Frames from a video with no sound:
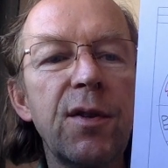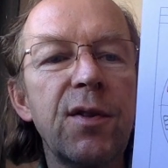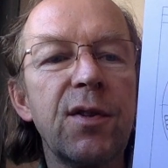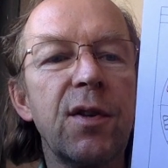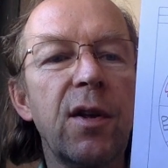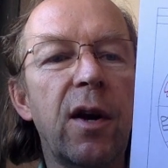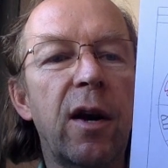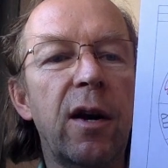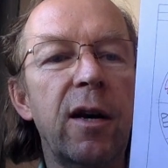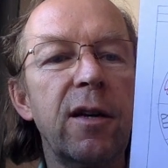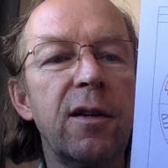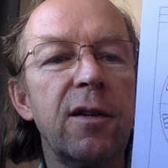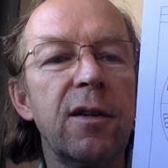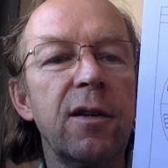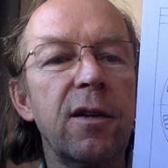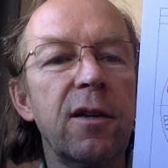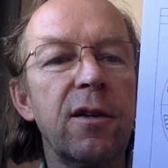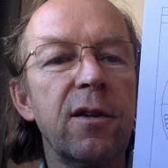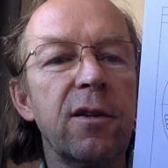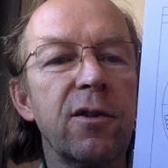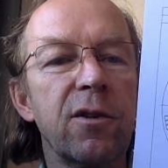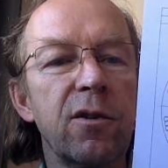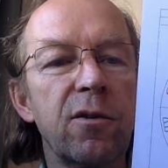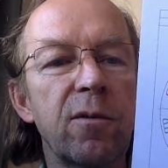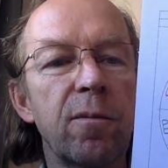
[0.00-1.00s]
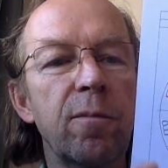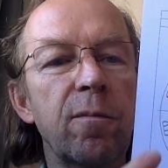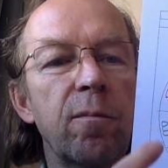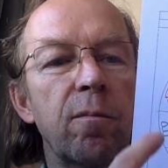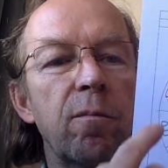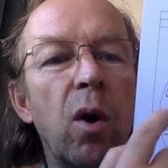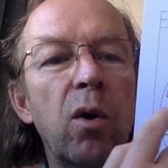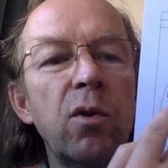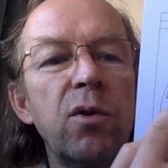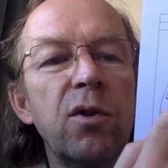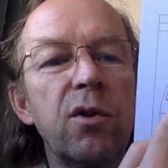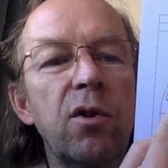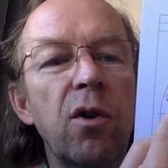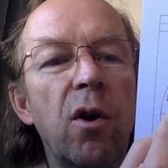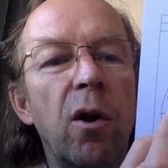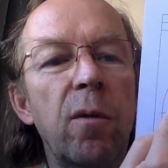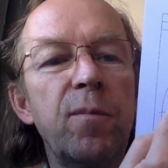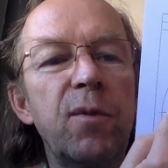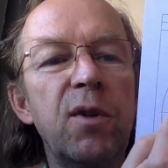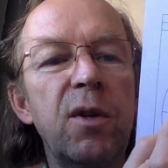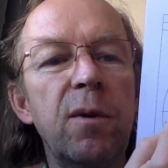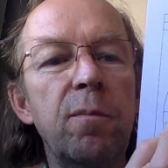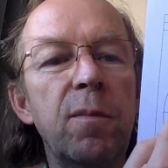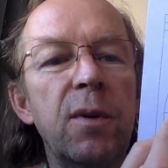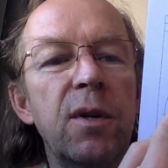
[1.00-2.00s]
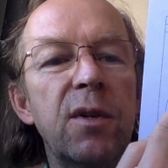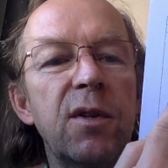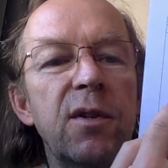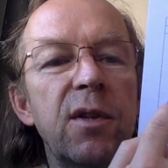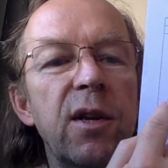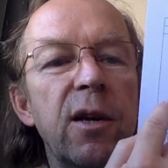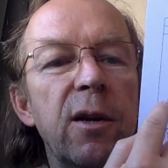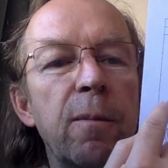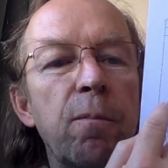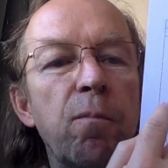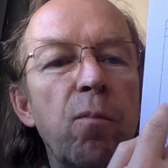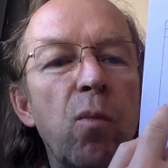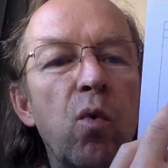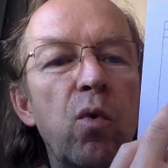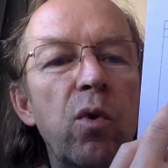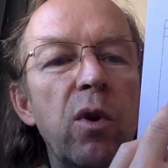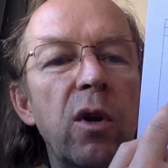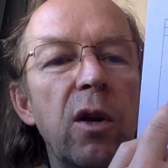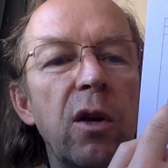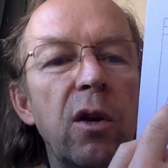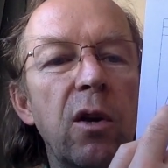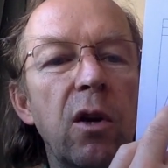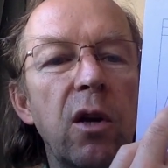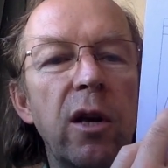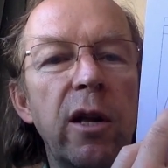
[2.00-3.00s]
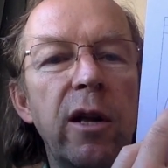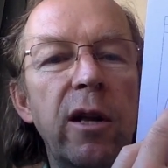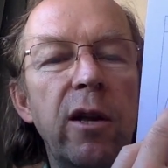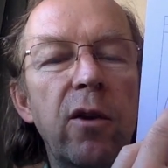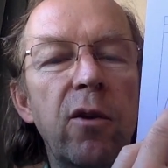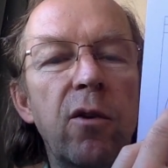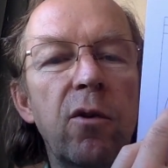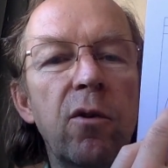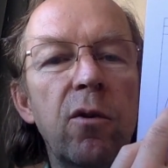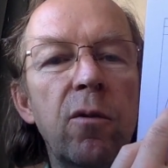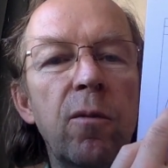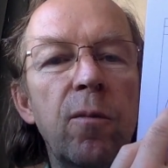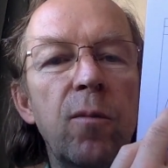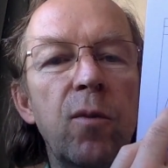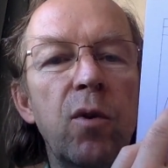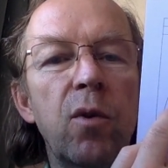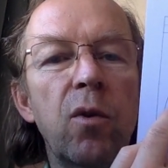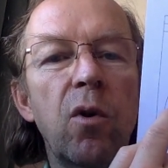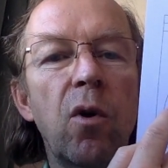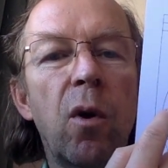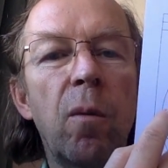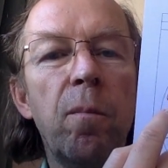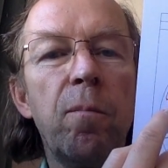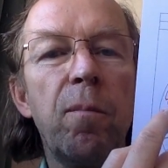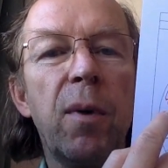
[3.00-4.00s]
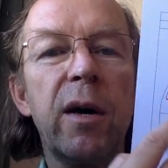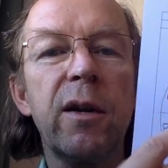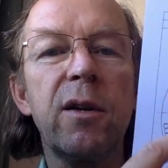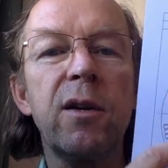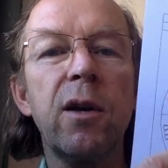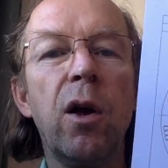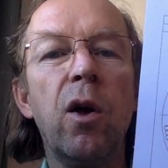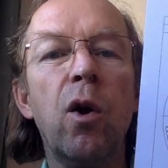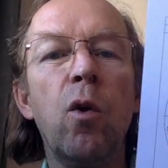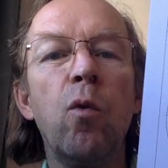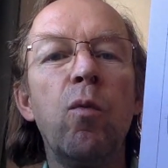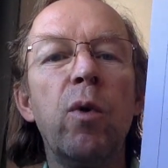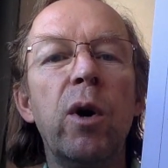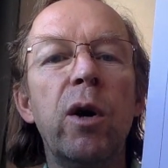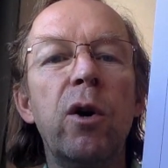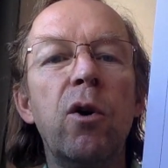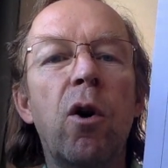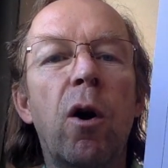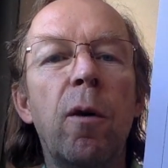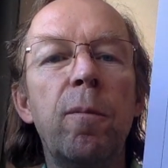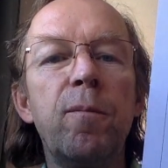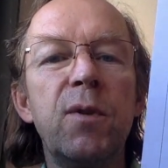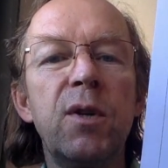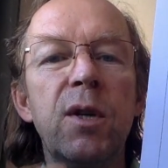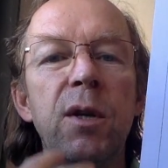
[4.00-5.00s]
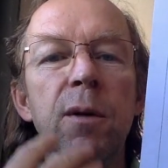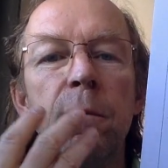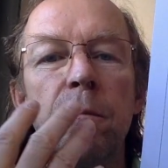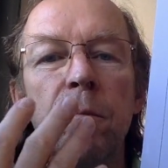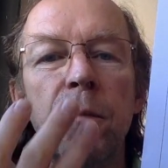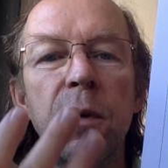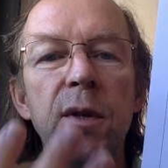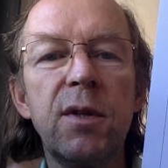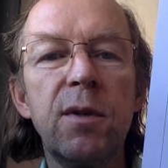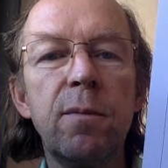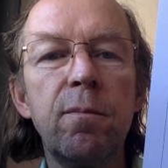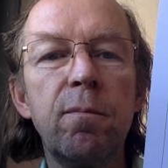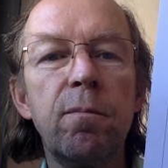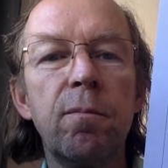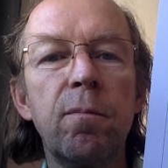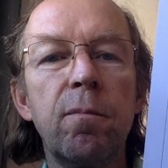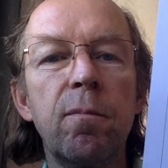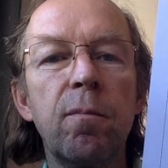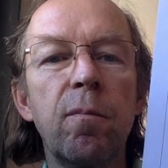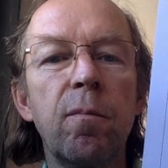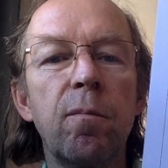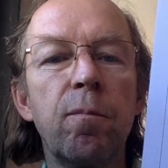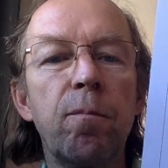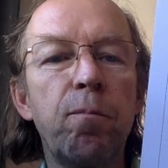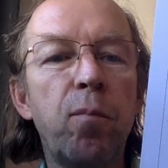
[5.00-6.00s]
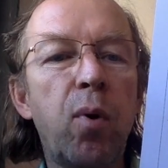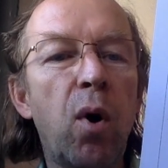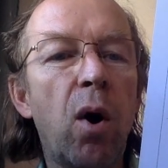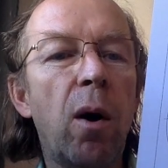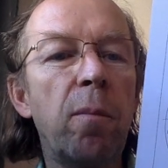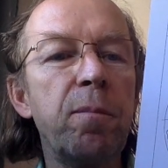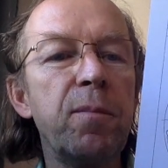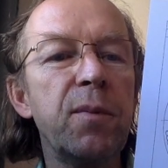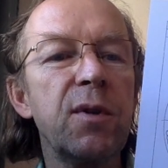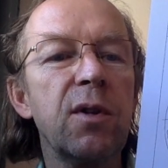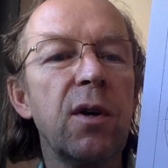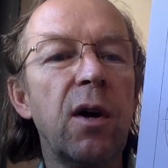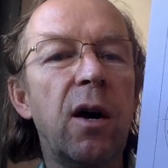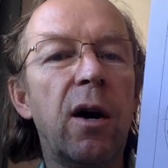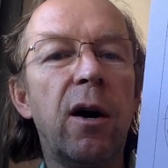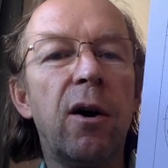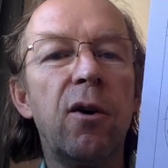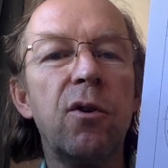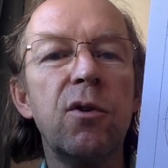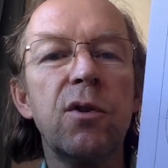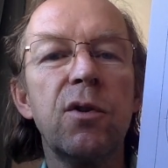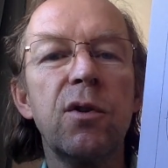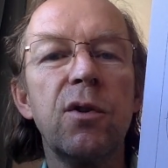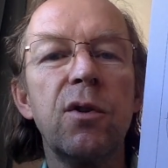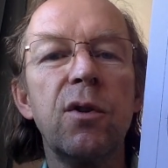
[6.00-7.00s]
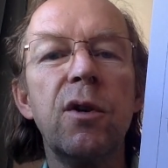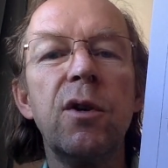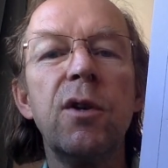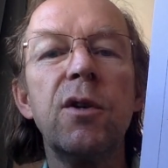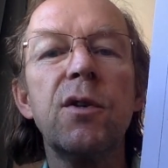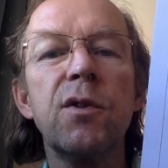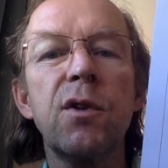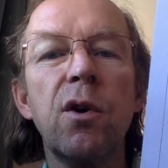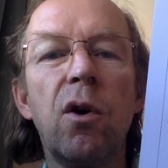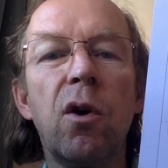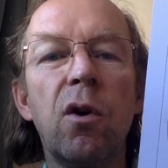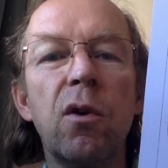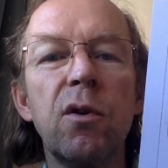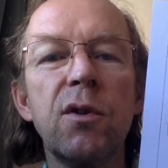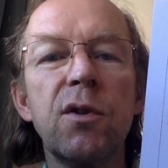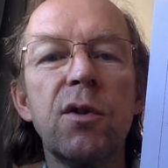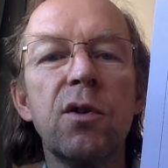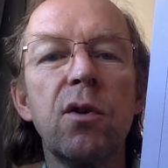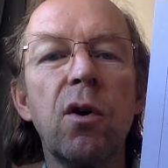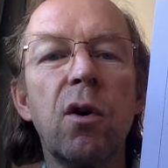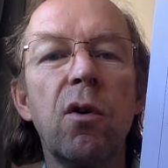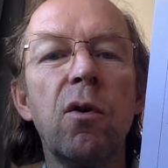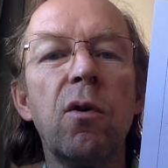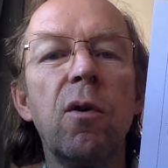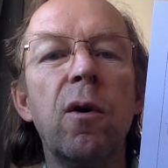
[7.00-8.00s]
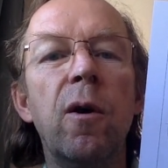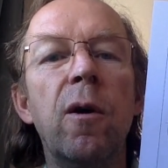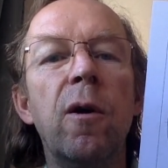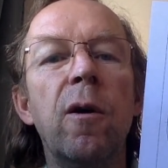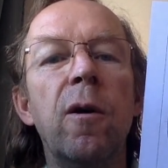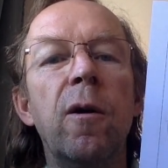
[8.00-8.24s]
side is most optimistic moon in Leo, you know, but when optimism pops out, it's also